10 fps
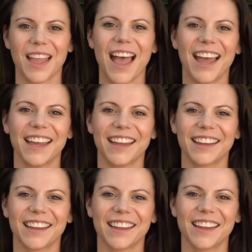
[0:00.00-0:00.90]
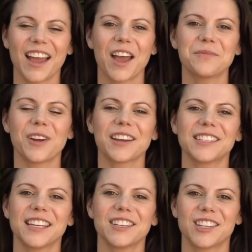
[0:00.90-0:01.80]
Hi, I'm
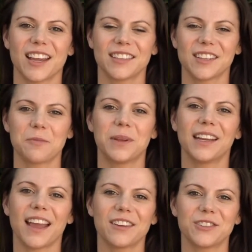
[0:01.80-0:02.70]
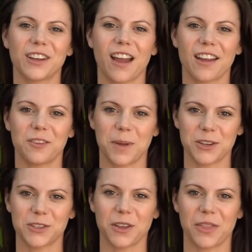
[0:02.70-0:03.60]
Roxanne Chess, a pediatric
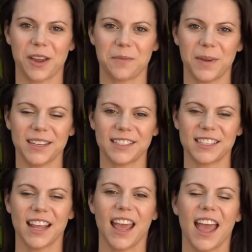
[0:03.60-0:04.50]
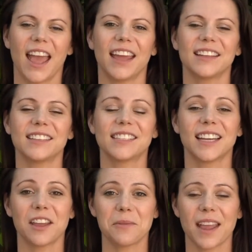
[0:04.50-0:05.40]
occupational therapist, and
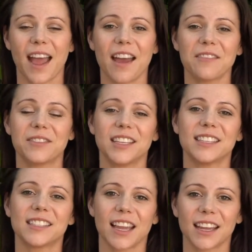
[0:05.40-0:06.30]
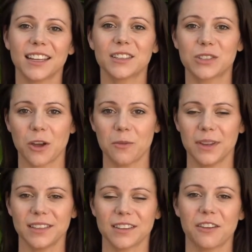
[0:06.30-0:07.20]
today we have the second
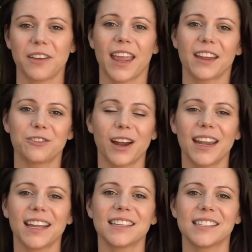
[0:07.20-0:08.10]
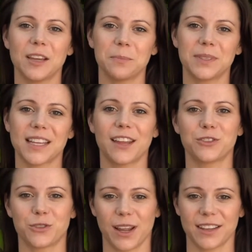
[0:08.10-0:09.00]
installment of handwriting tips and
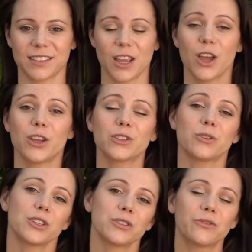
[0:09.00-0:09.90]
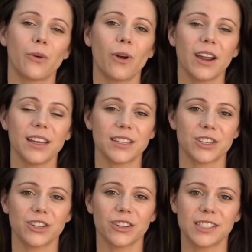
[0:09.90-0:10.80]
tricks. So just 4
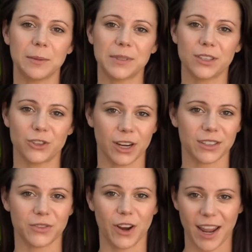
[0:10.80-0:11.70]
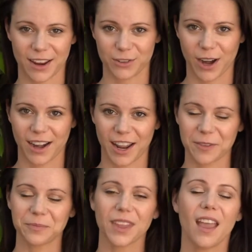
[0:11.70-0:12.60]
additional tips and tricks for handwriting.
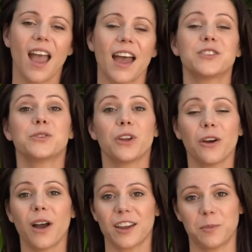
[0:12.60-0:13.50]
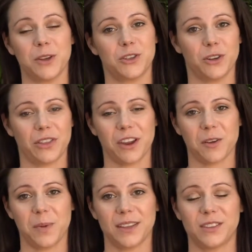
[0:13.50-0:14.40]
As you know, occupational
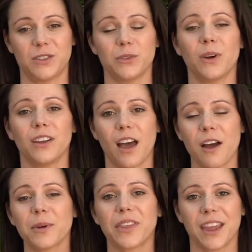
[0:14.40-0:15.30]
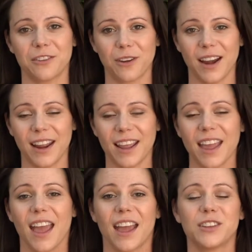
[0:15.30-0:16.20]
therapists do a lot with handwriting,
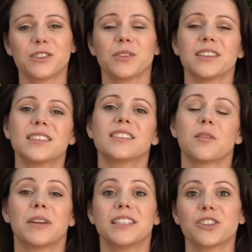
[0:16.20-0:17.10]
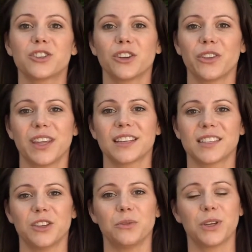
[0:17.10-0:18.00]
and so this is some additional things
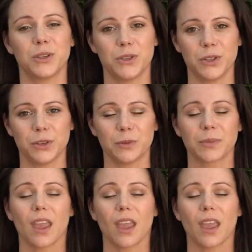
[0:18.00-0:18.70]
that you can do.